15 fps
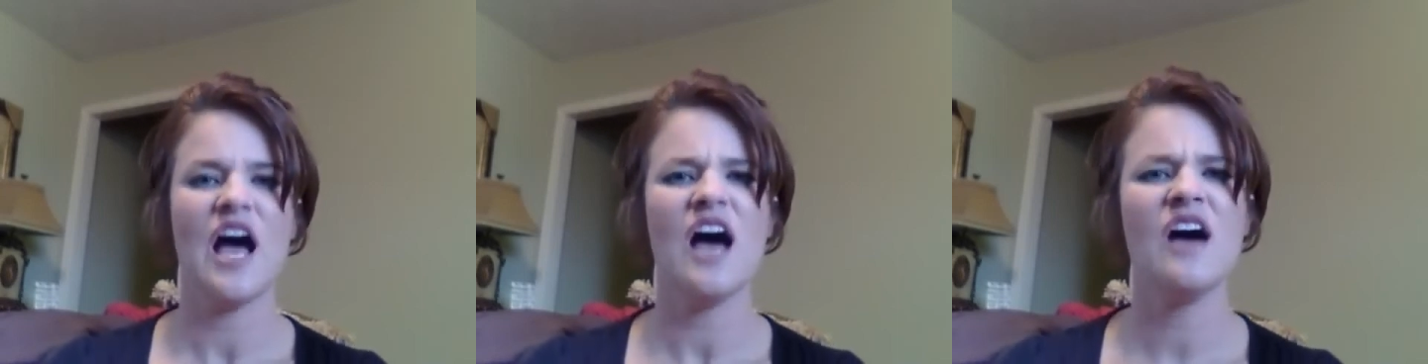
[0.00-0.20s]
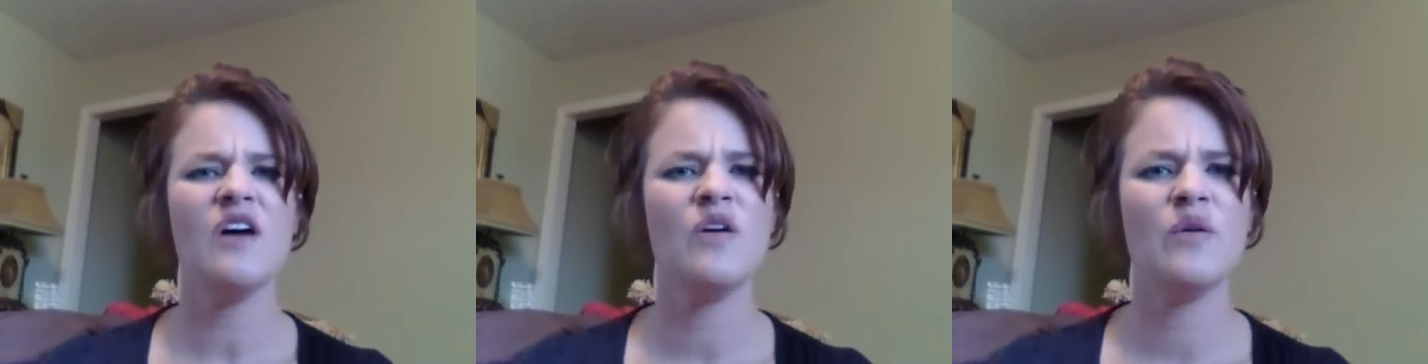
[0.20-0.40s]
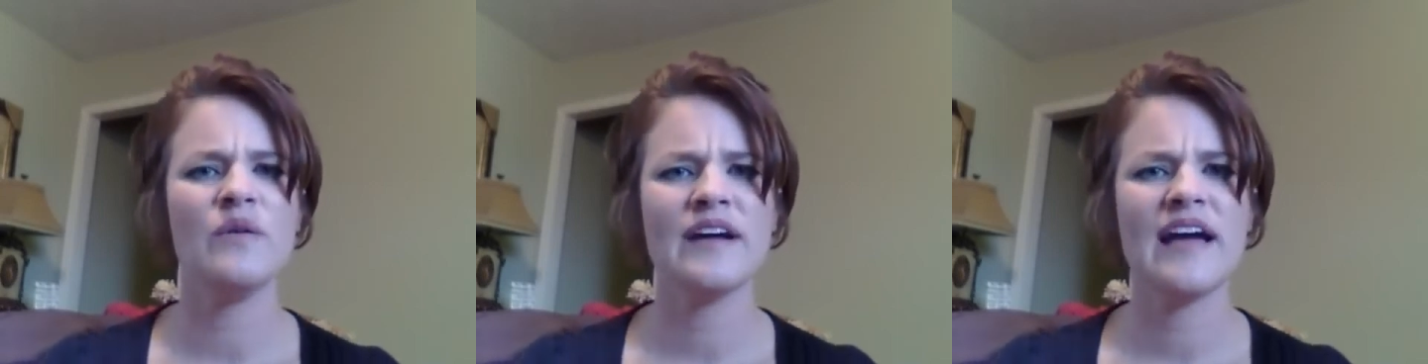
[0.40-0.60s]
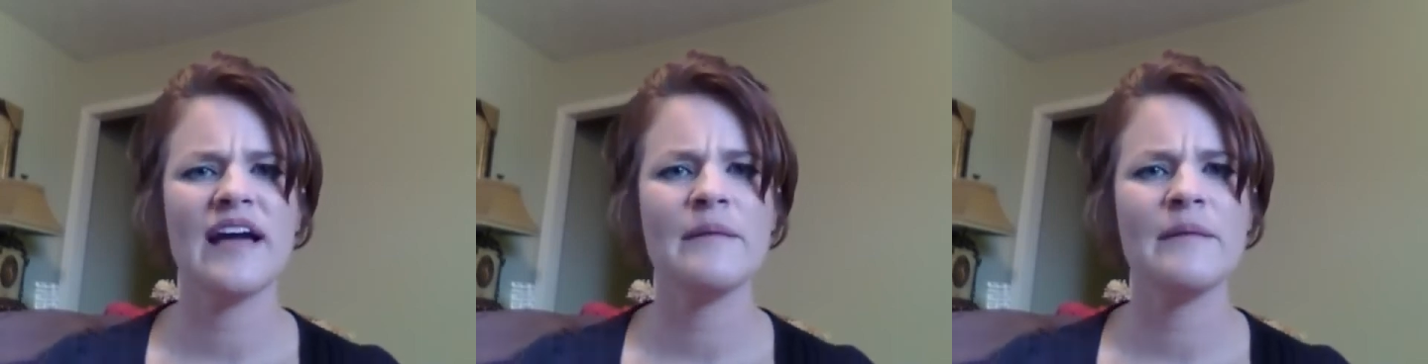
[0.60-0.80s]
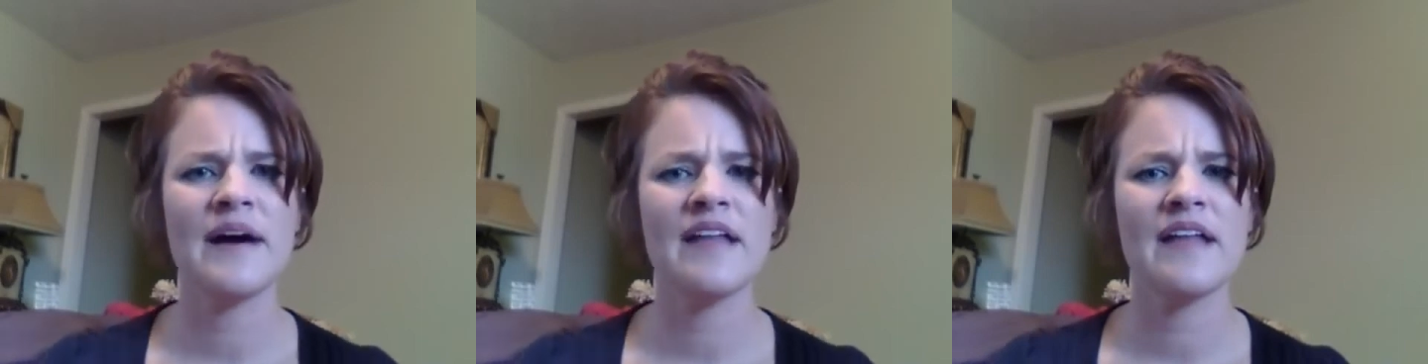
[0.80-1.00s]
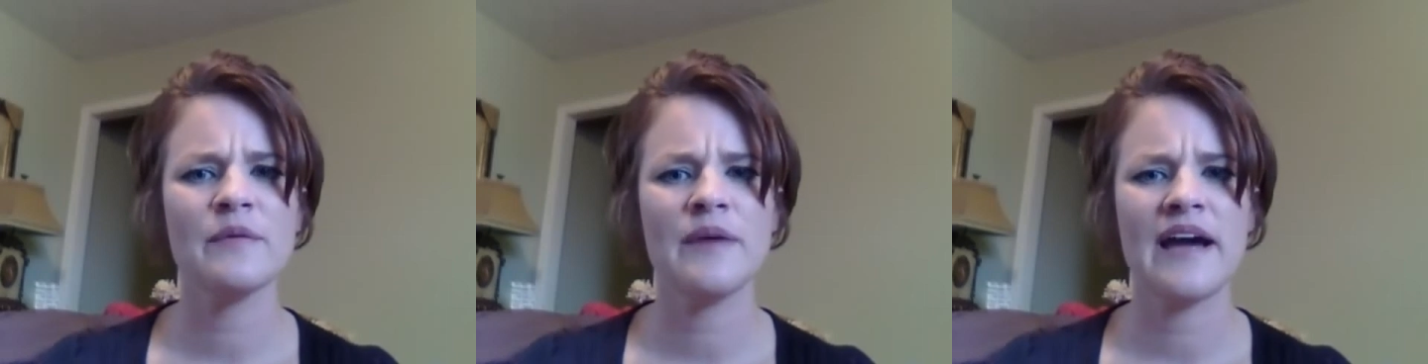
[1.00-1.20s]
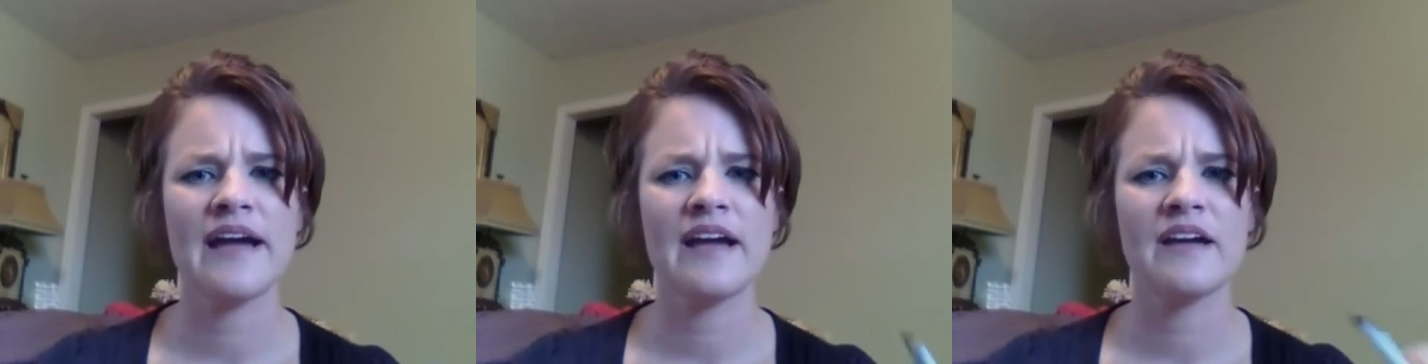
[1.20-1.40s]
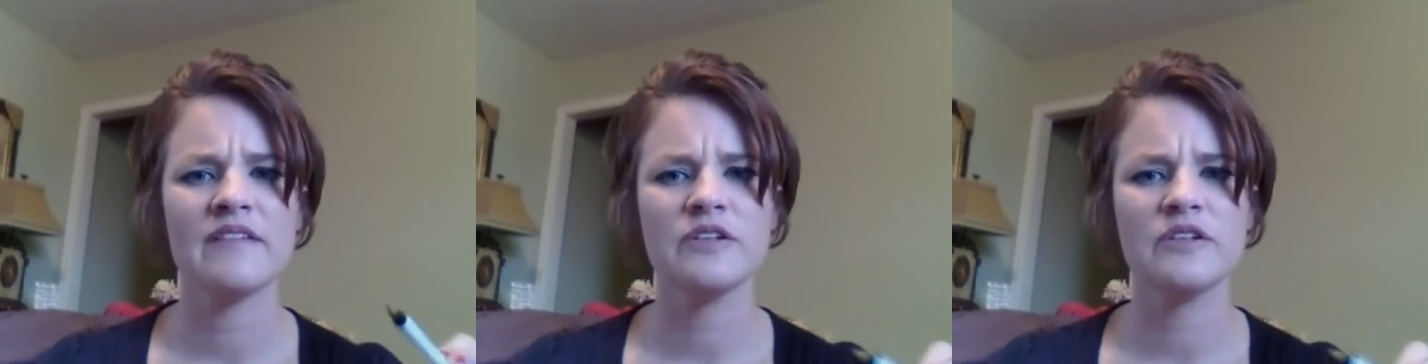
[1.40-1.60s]
Oh, and by the
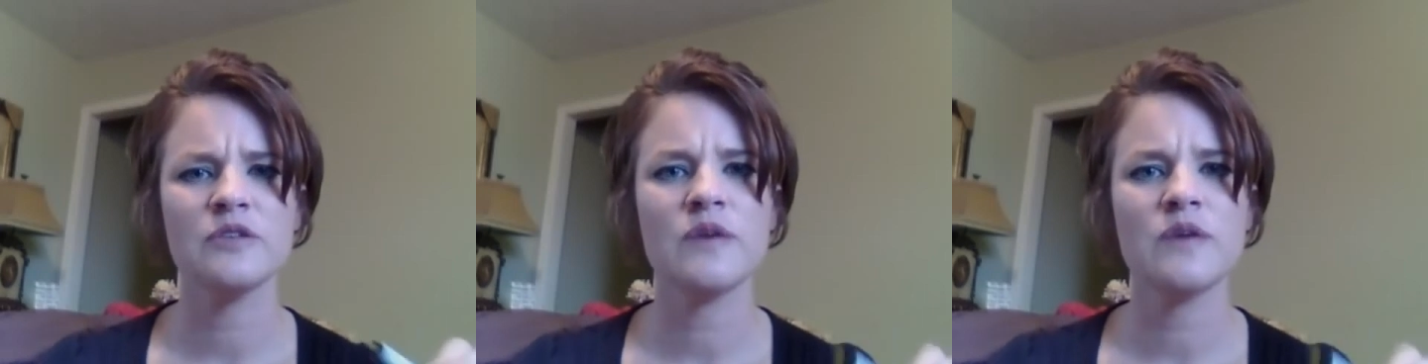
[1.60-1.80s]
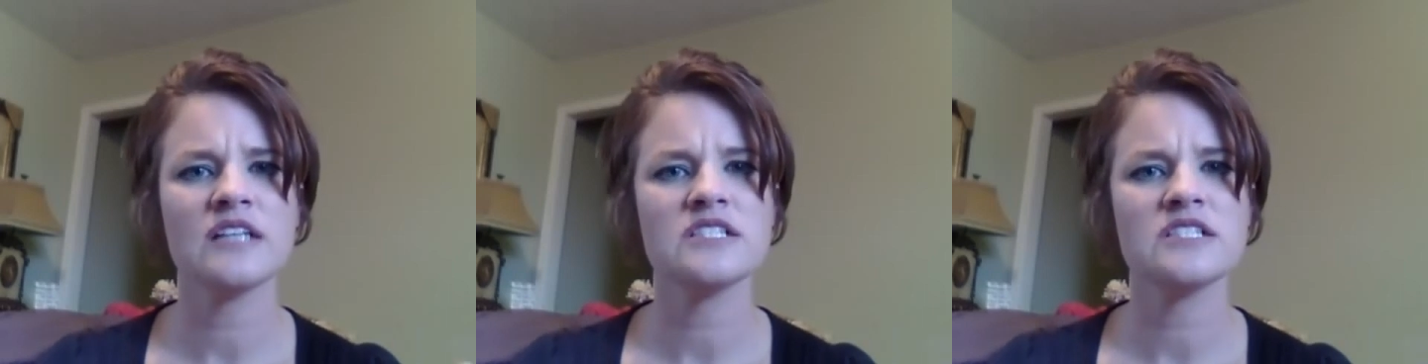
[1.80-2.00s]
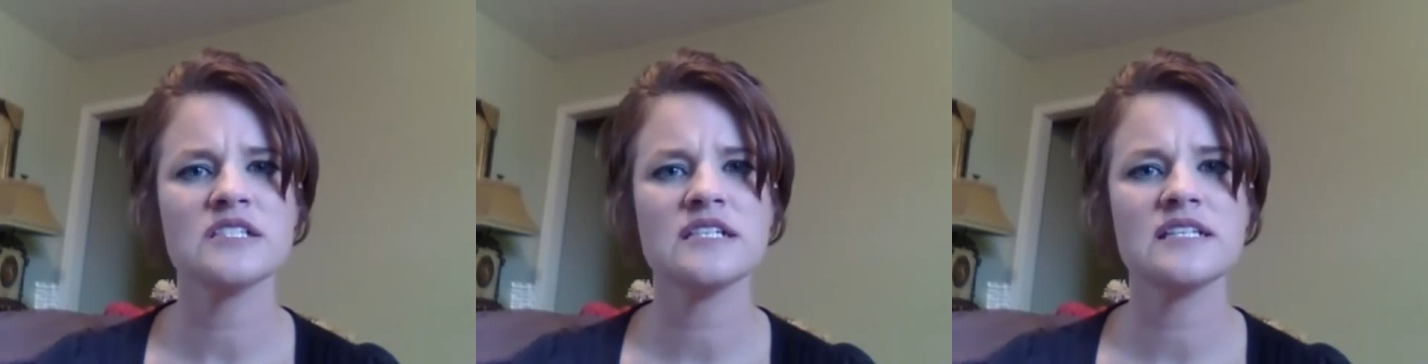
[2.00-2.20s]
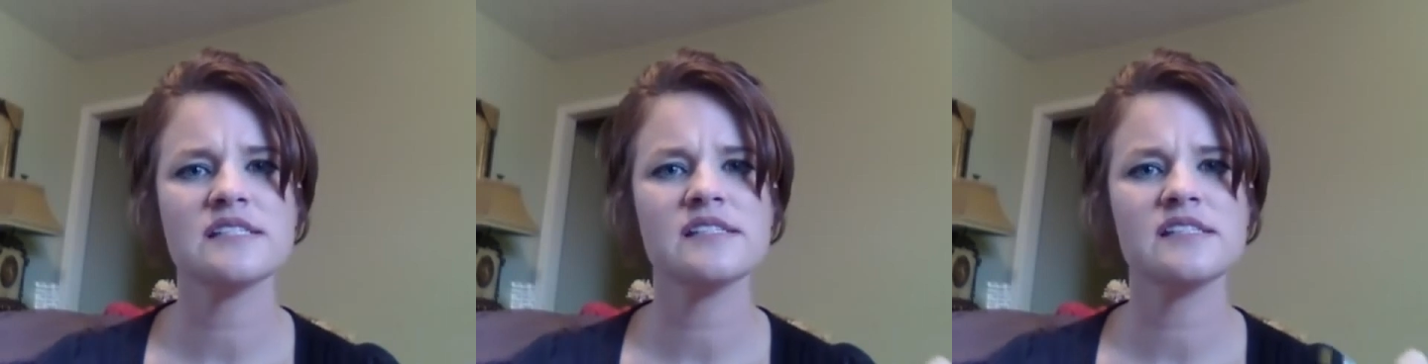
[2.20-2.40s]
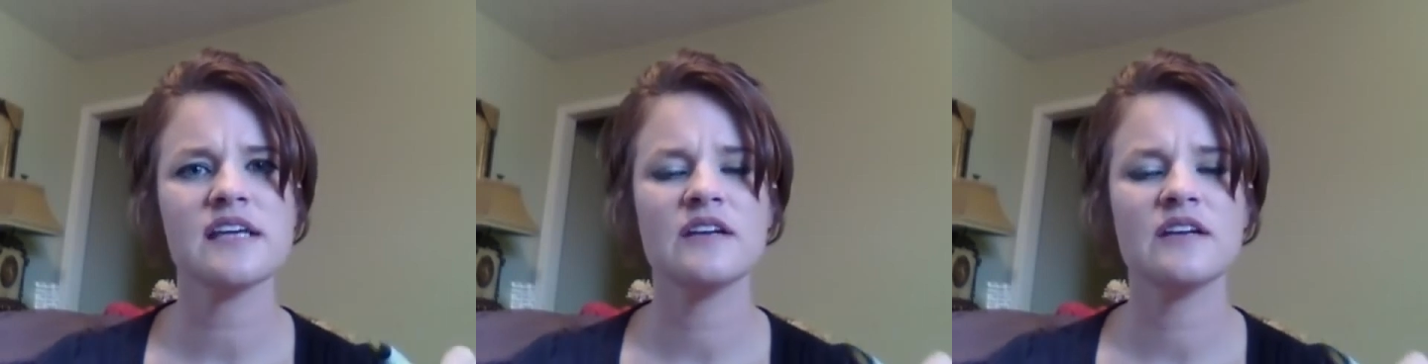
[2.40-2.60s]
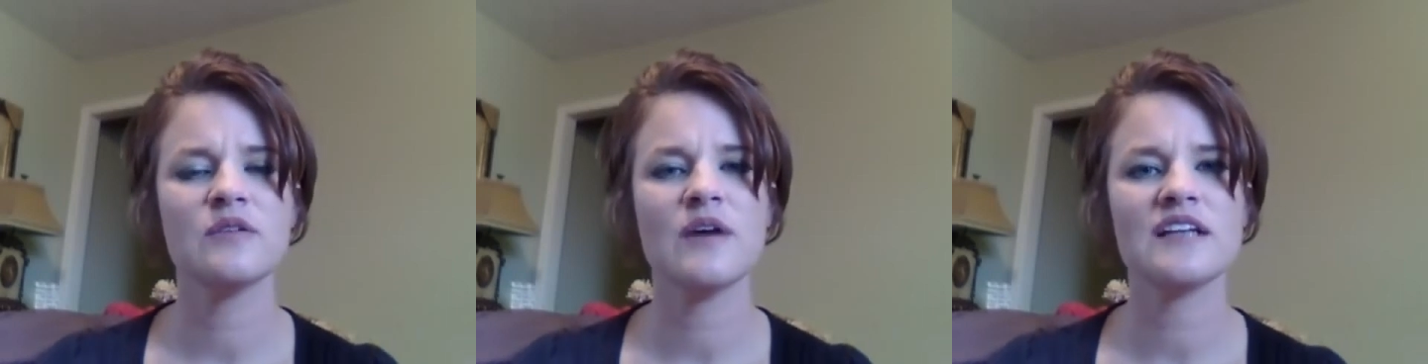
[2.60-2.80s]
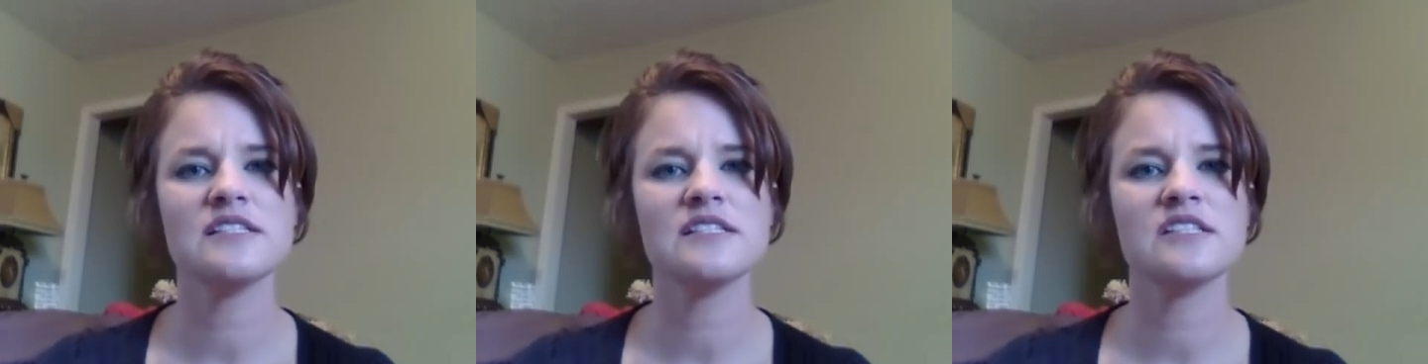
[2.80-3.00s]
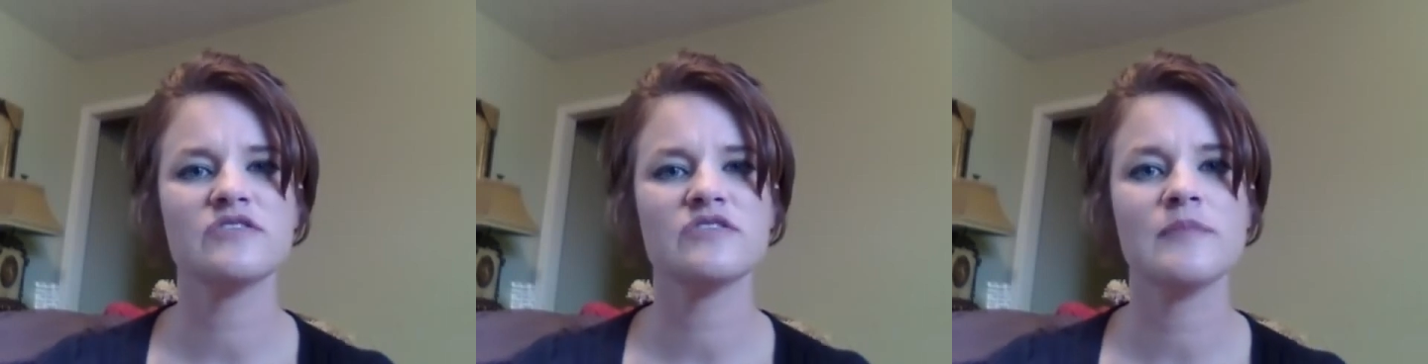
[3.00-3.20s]
way, if you're watching this and you're
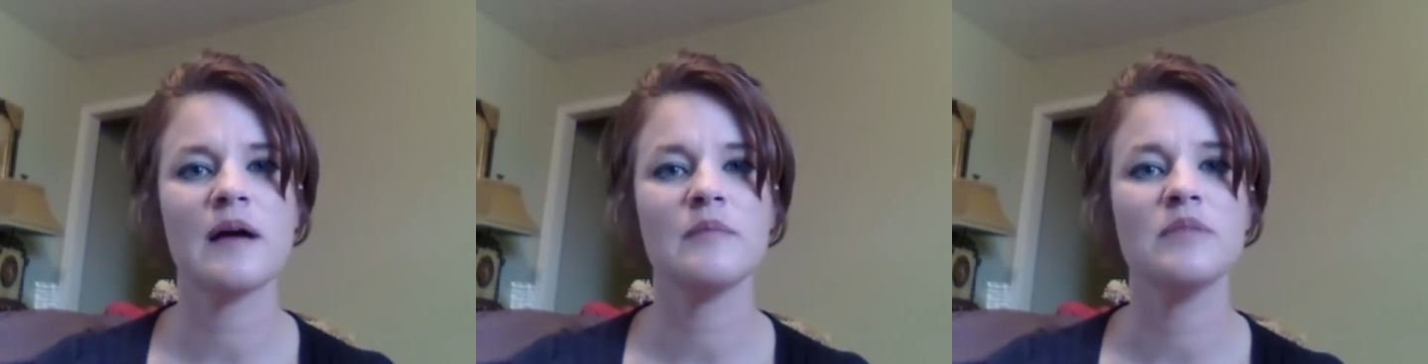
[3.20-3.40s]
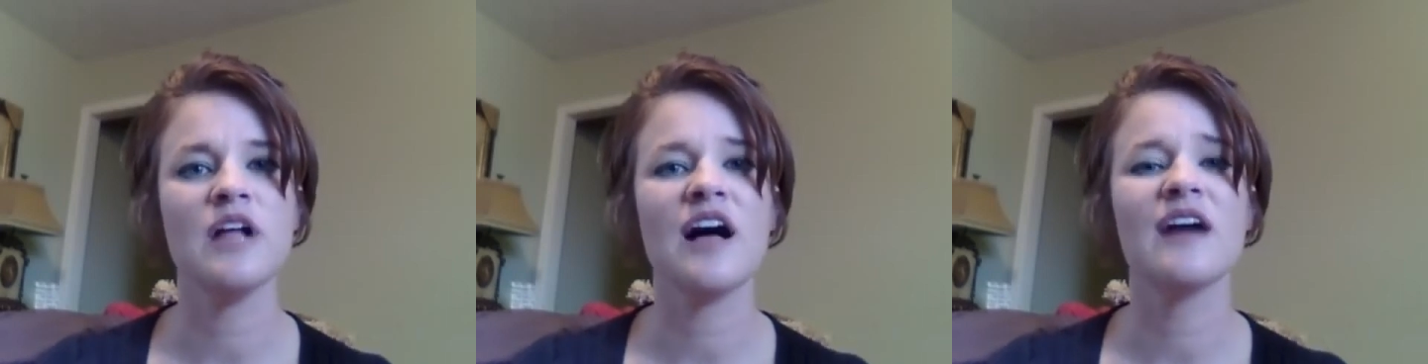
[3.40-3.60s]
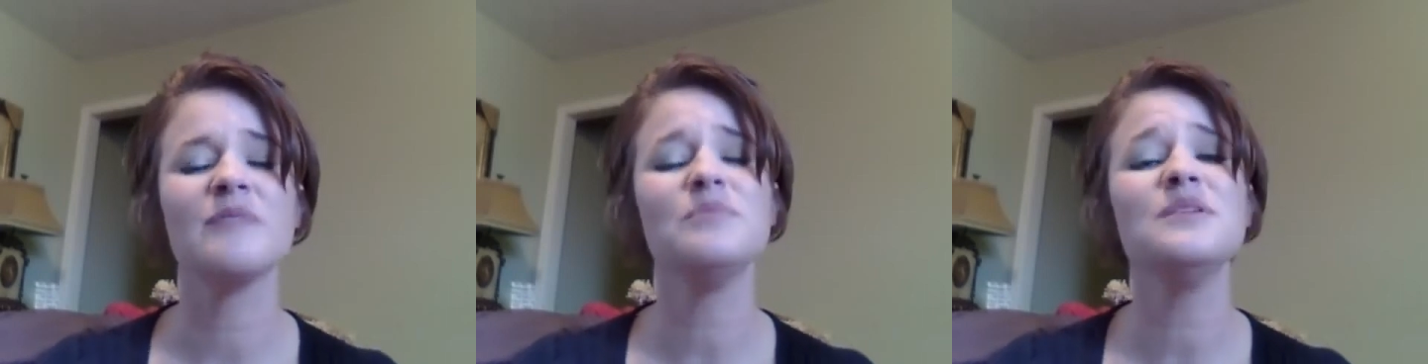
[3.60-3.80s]
watching this from my blog,